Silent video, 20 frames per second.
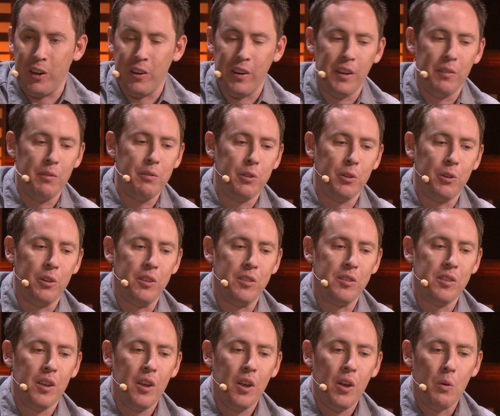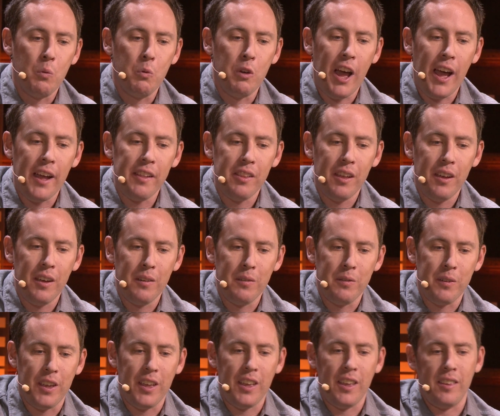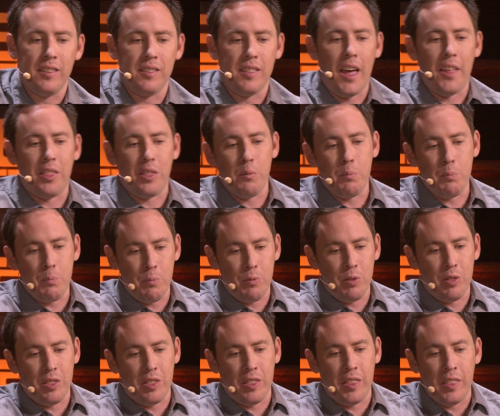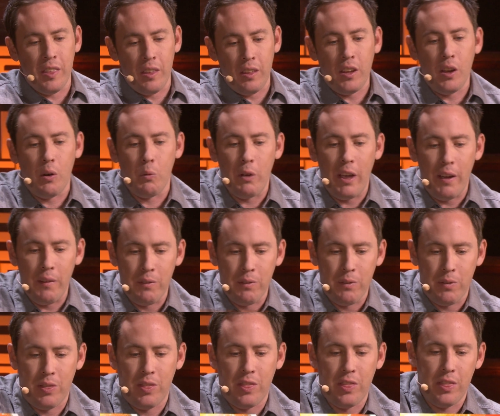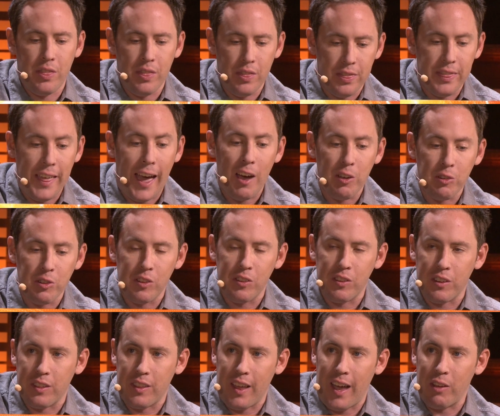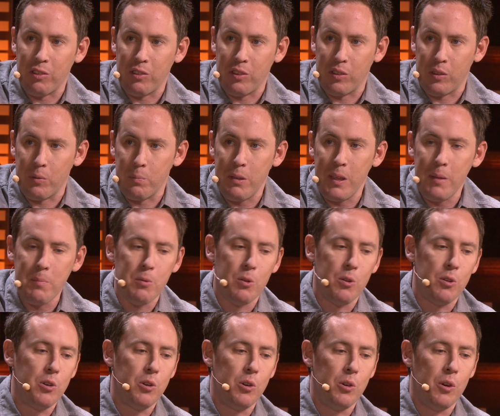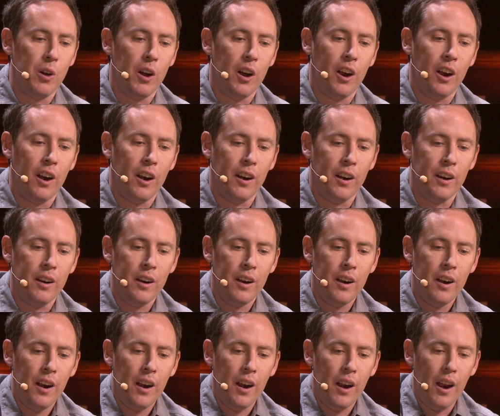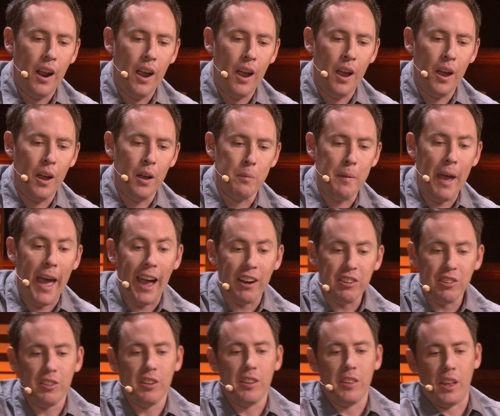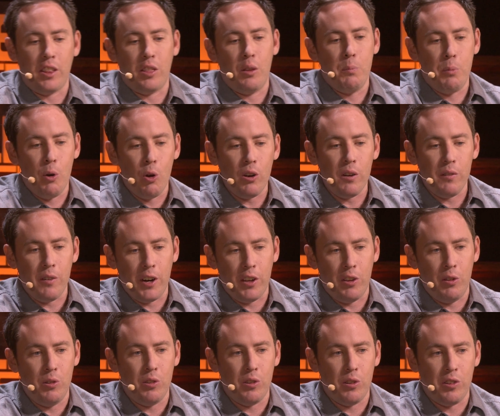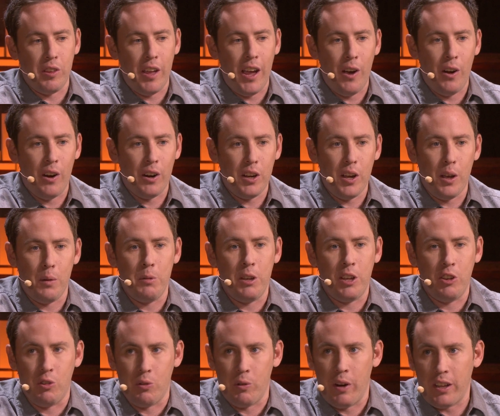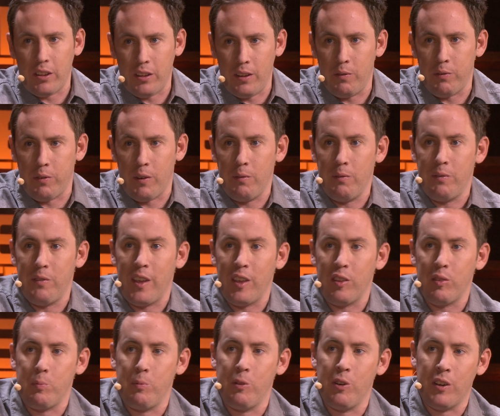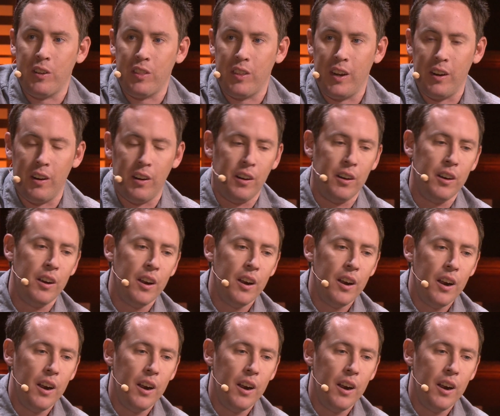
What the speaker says: your influence. What I love is that we have thousands and thousands of people who are actually the bulk of our users now are coming directly from Facebook, that are